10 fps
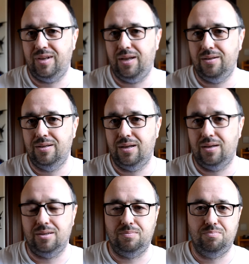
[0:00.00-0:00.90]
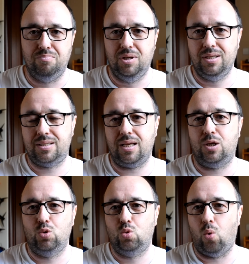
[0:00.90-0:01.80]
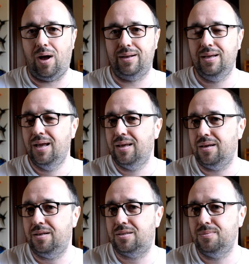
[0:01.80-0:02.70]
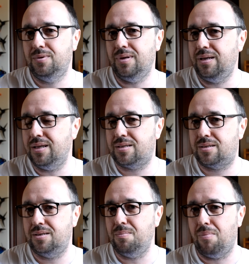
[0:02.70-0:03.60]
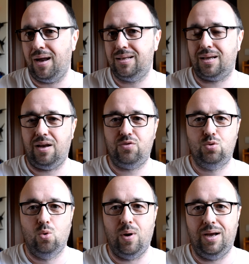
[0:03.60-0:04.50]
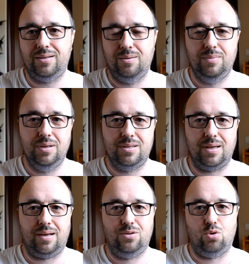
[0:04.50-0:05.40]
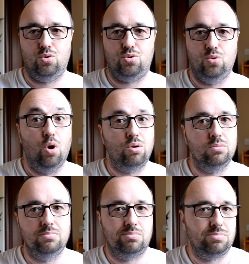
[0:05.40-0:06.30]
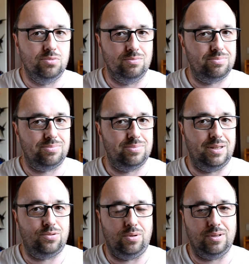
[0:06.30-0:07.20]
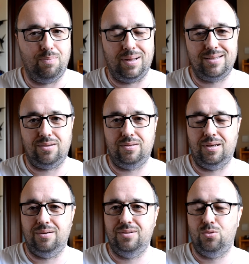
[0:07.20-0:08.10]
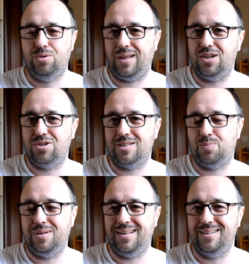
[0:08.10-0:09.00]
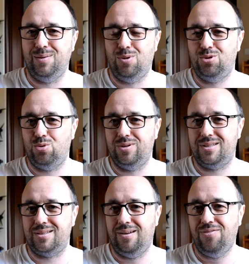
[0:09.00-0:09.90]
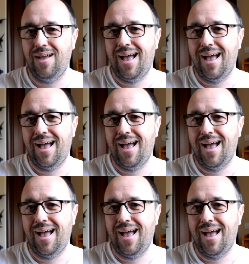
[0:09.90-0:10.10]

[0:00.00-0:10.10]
in the millisecond one, it ESC might have to wait a millisecond or two or it really depends on the on the rotation speed and the motor itself